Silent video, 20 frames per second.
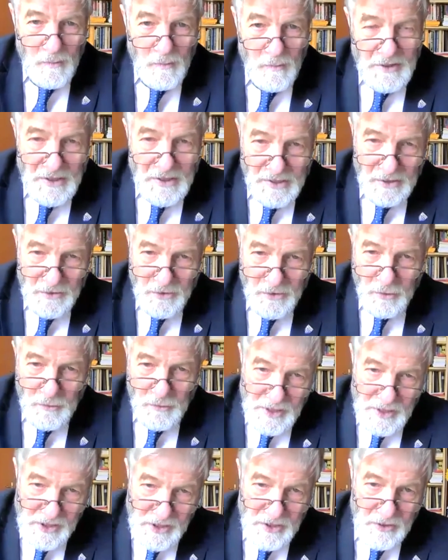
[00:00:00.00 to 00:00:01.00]
which is the
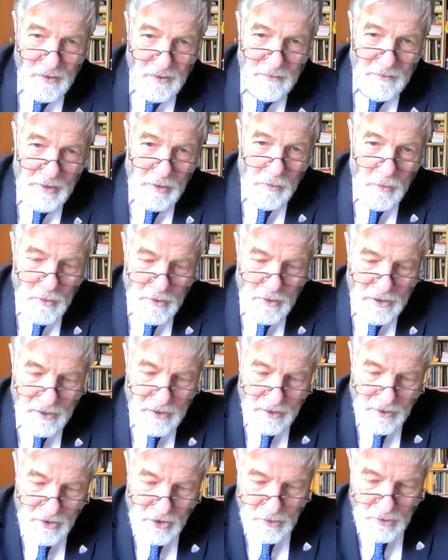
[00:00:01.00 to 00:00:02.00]
tradition of the
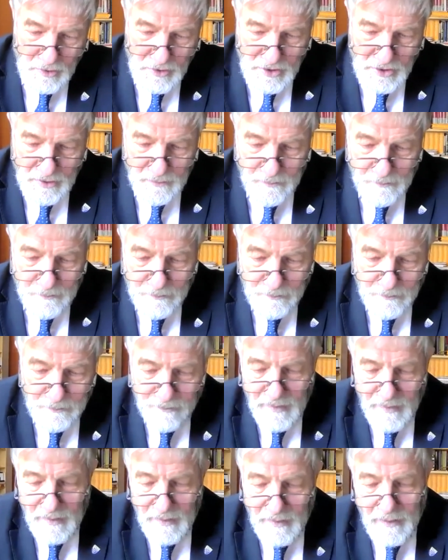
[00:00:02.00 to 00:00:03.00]
Orthodox Church.
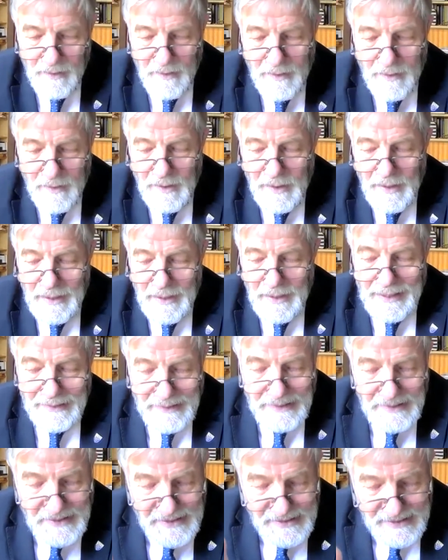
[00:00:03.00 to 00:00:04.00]

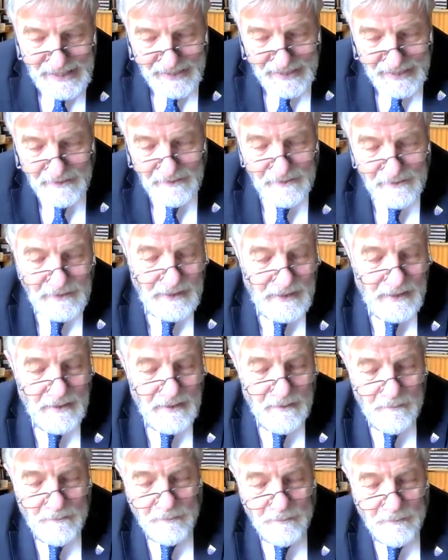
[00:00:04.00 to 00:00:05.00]
And
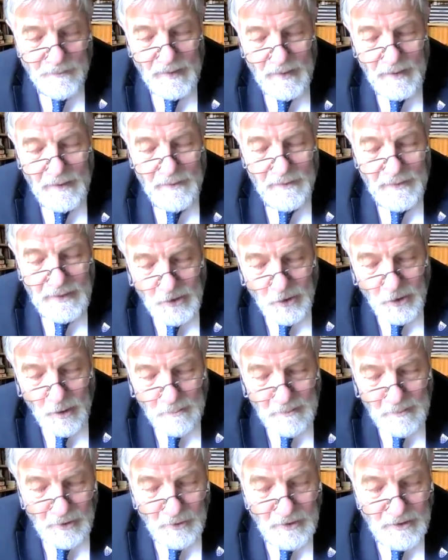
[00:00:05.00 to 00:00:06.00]
secondly, this
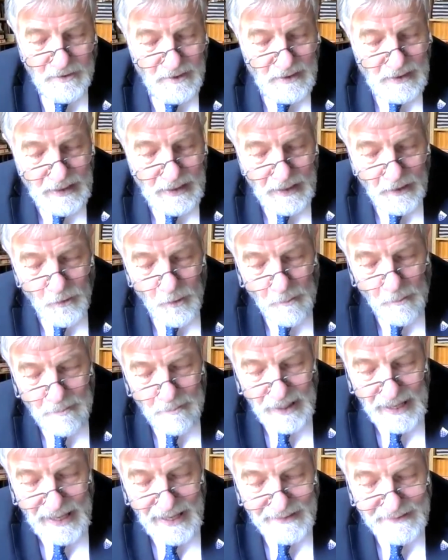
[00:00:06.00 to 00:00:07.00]
community
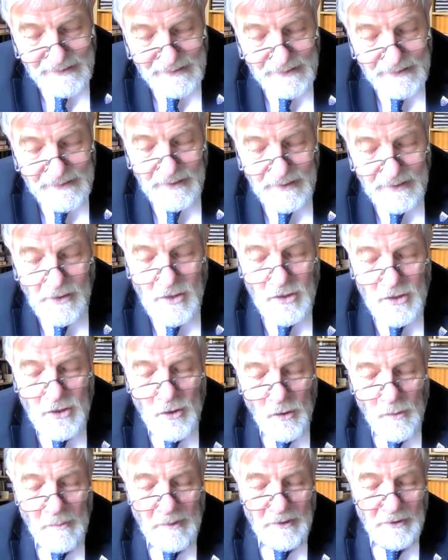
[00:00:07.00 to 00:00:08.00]
encompasses
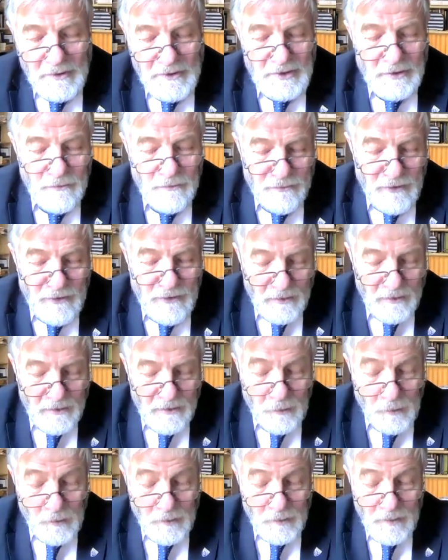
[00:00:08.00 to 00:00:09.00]
numerous
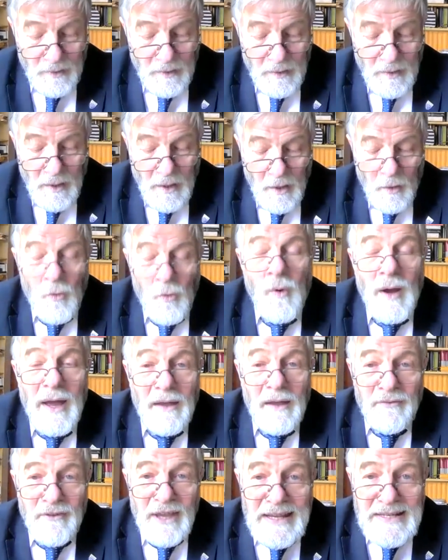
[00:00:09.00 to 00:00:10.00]
faithful who
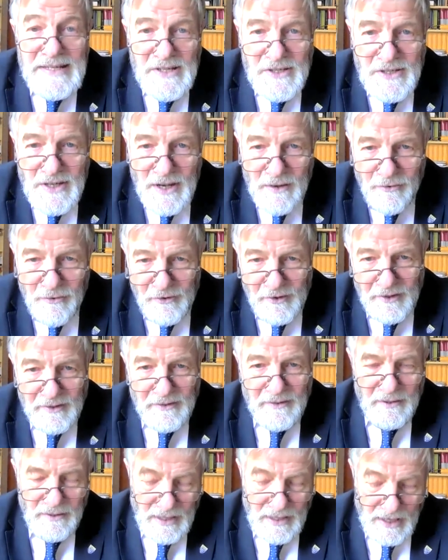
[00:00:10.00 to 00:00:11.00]
have a
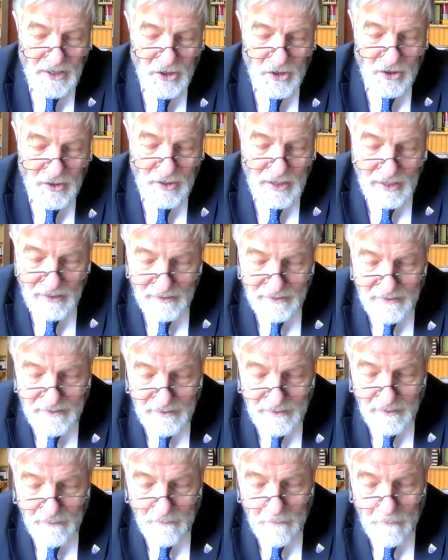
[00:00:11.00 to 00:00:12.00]
different
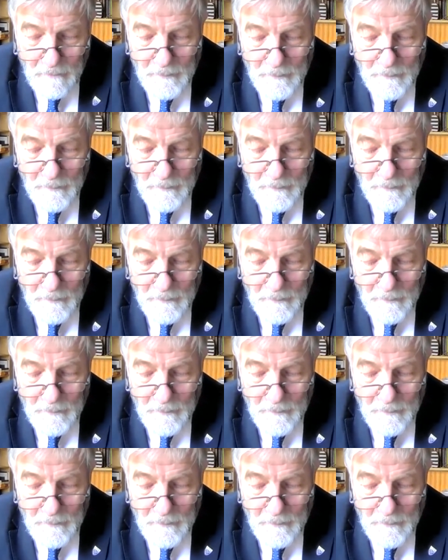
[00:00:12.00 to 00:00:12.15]
nationality.